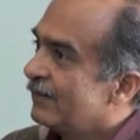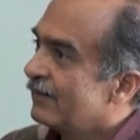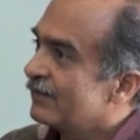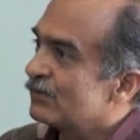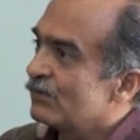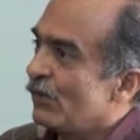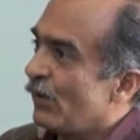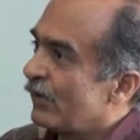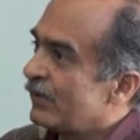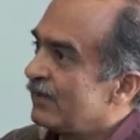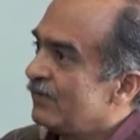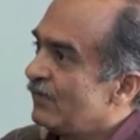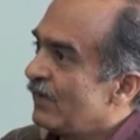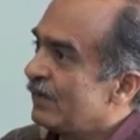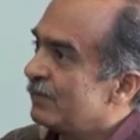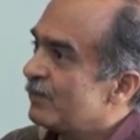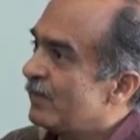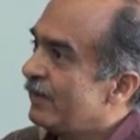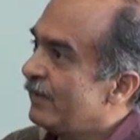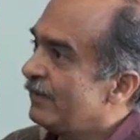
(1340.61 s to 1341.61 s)
It's not
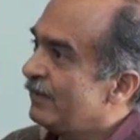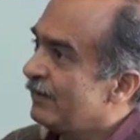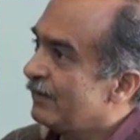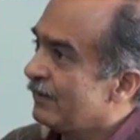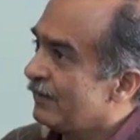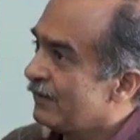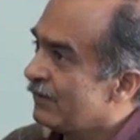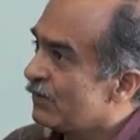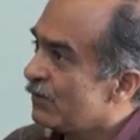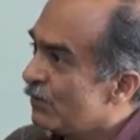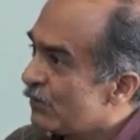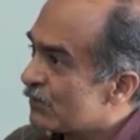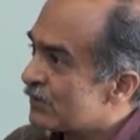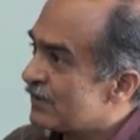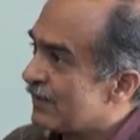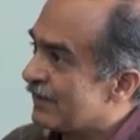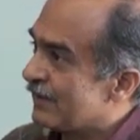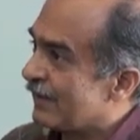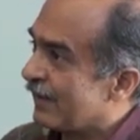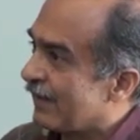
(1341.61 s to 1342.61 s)
even being
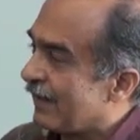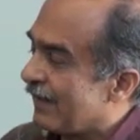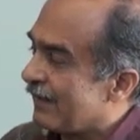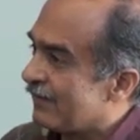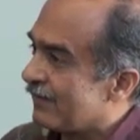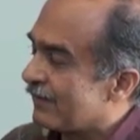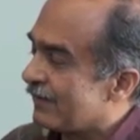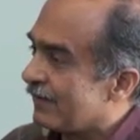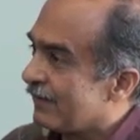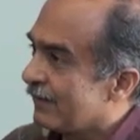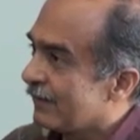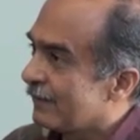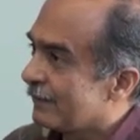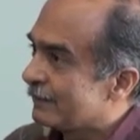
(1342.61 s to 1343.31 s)
used in the country.